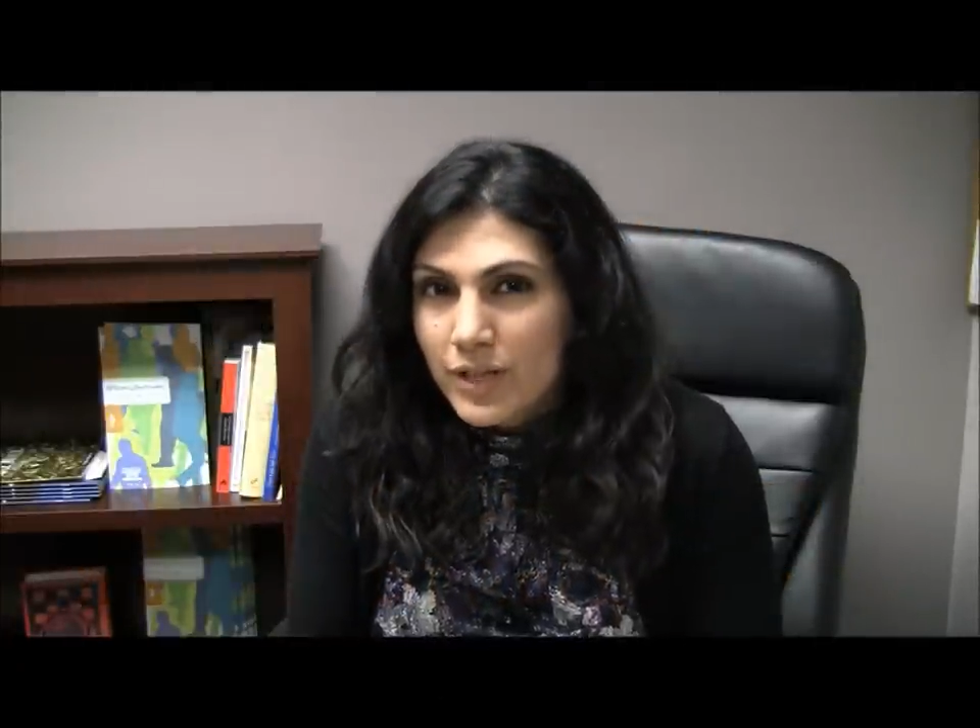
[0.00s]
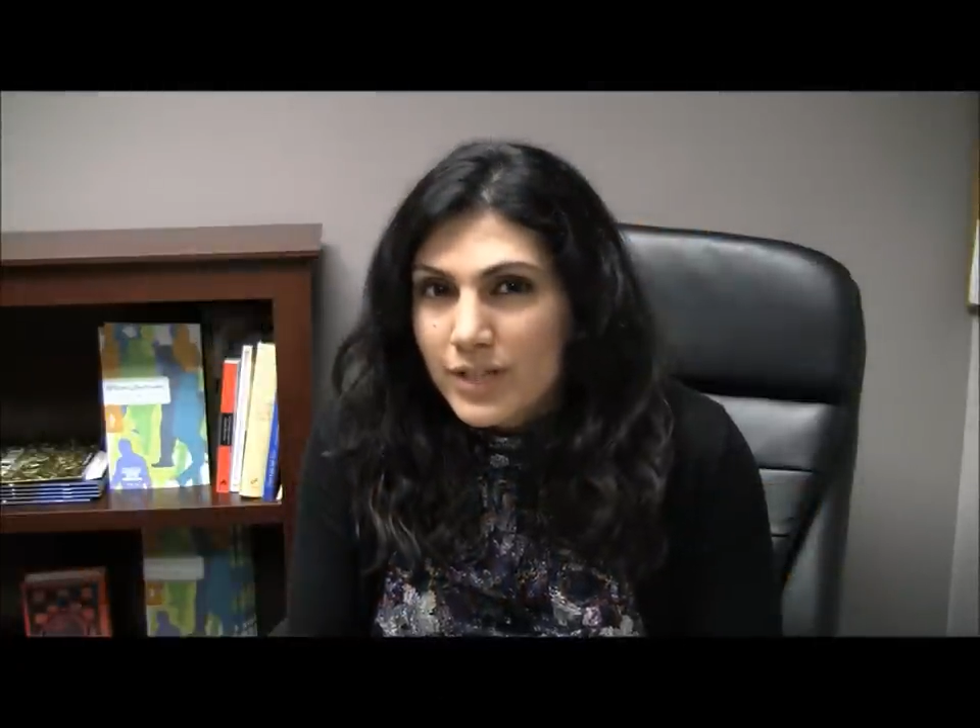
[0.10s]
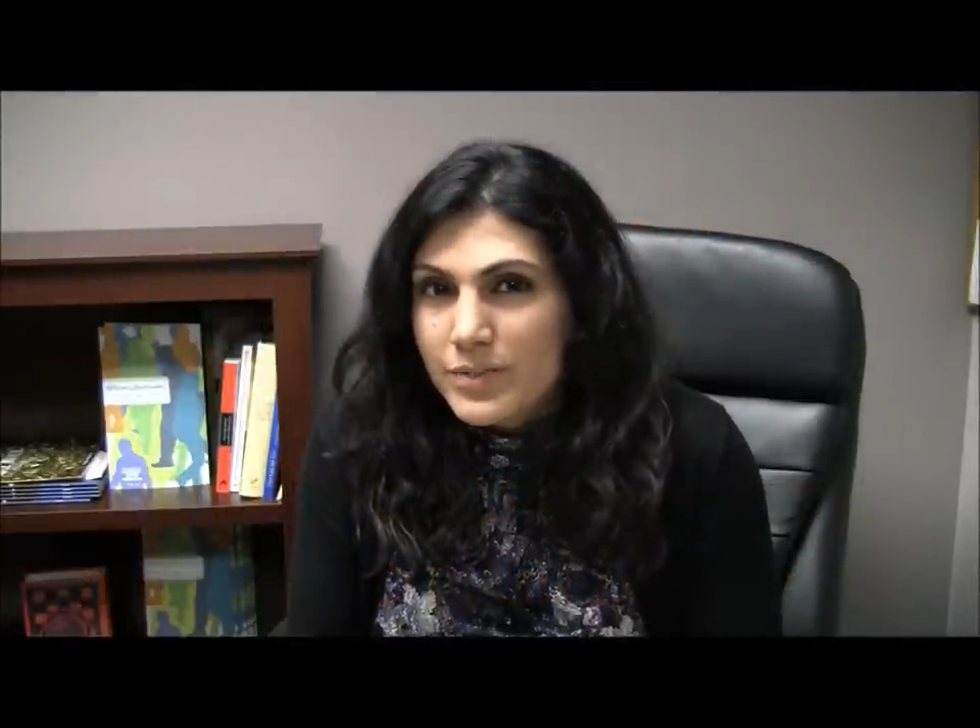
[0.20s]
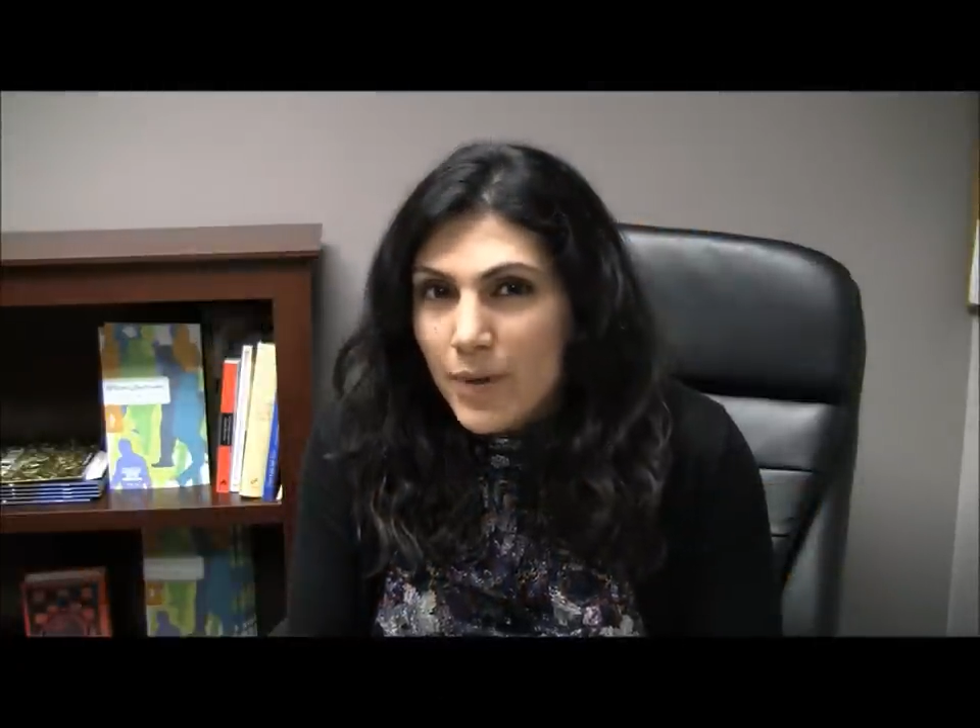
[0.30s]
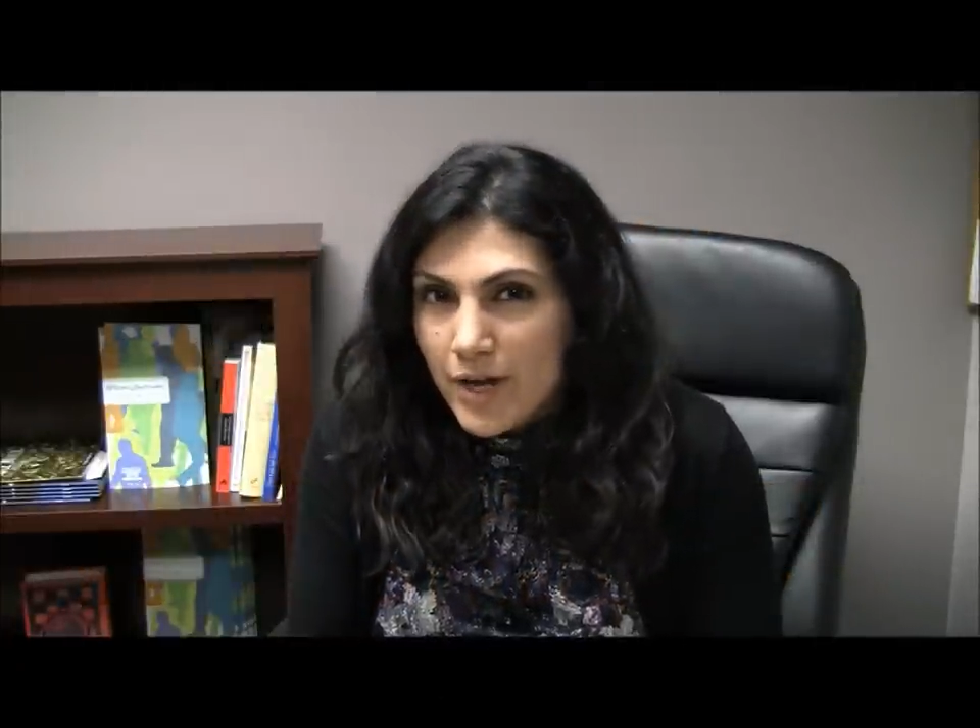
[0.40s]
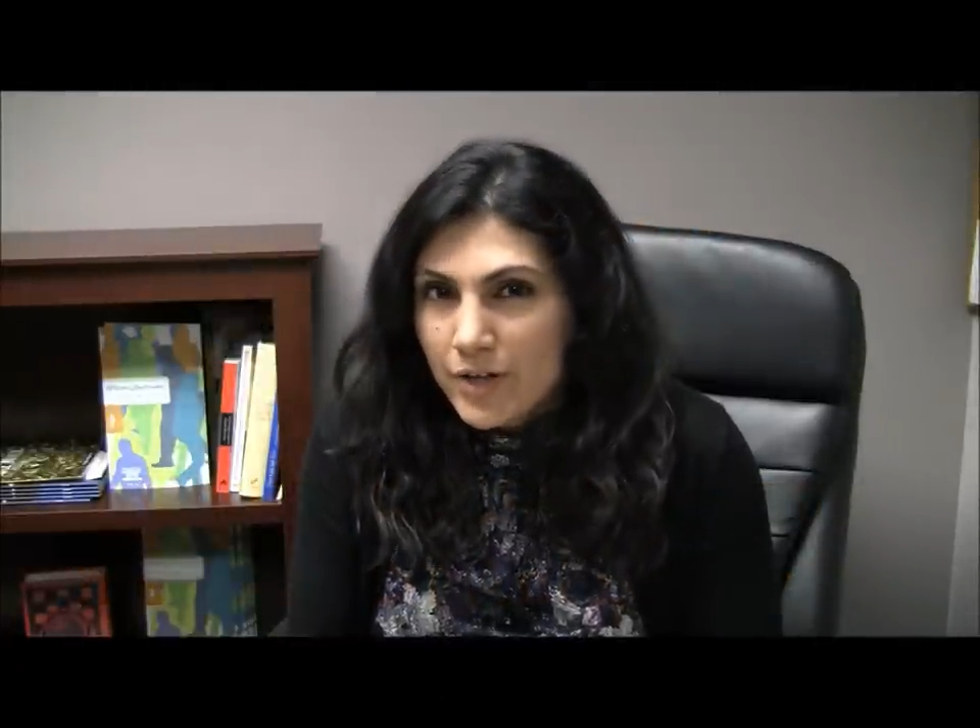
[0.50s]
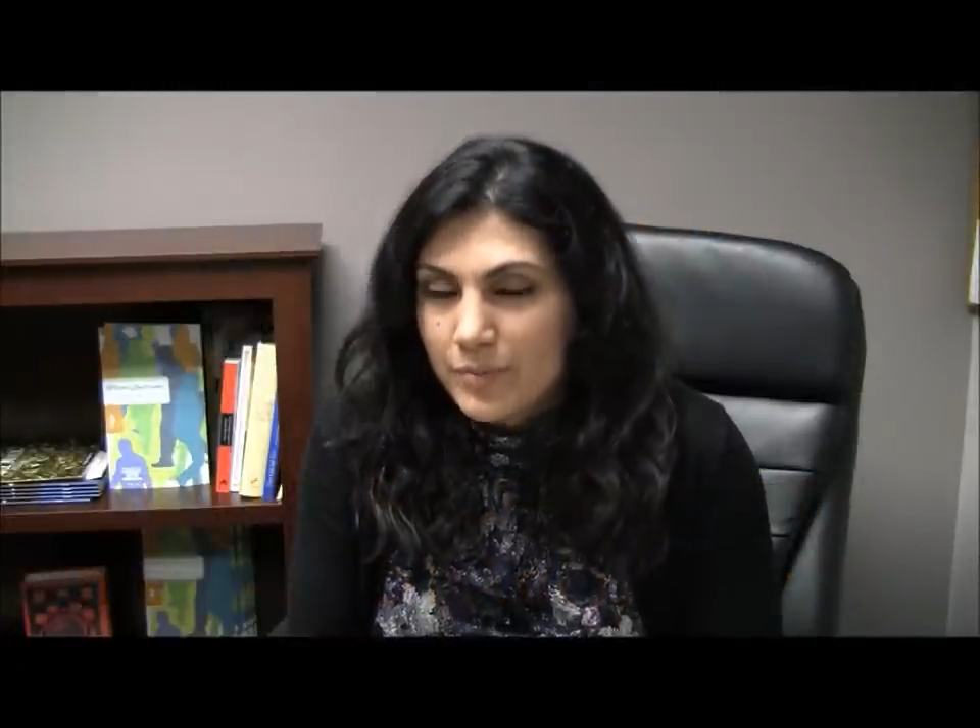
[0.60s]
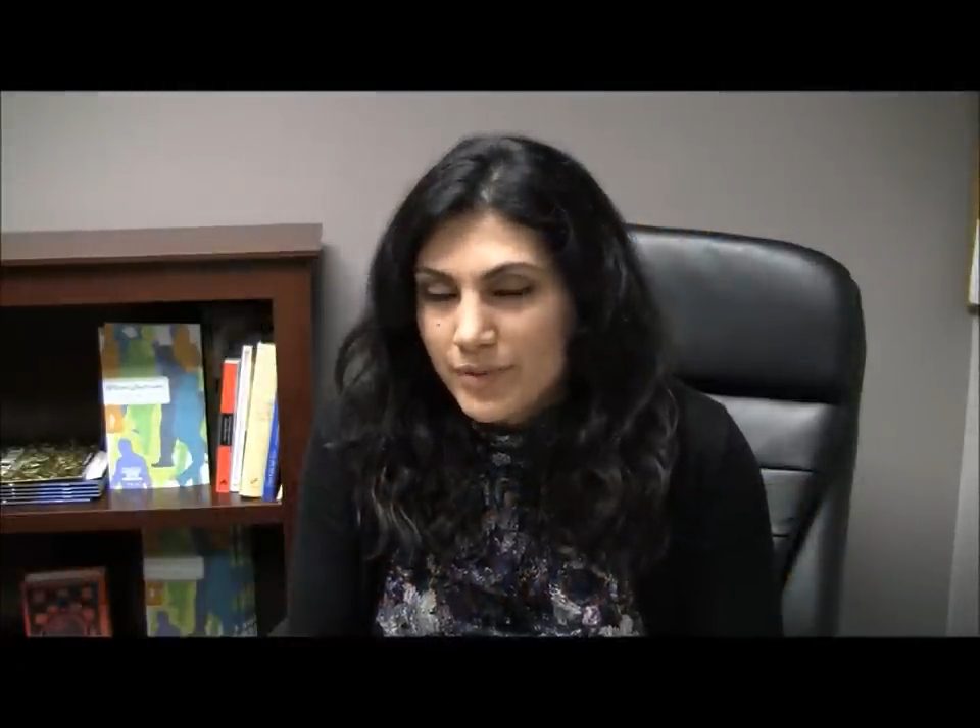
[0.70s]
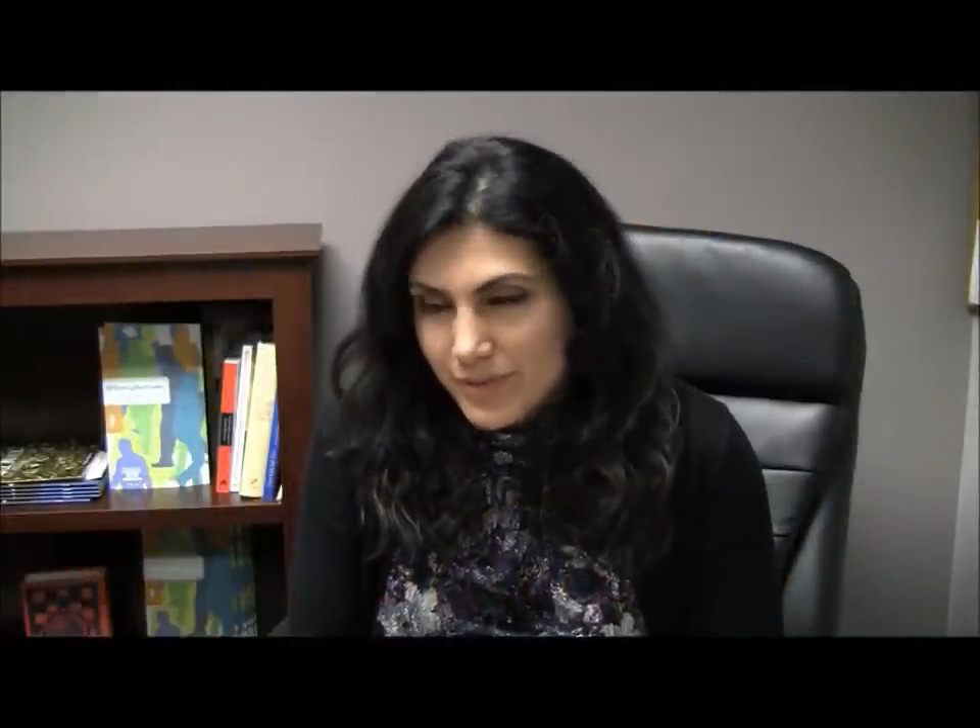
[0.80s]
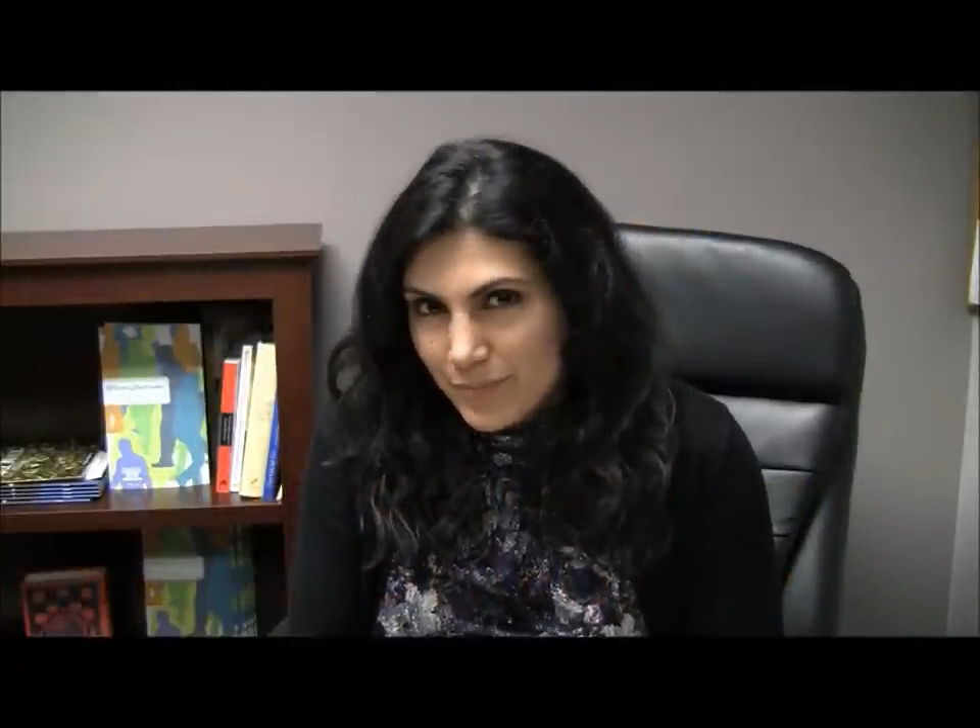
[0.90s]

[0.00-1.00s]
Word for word: the expiring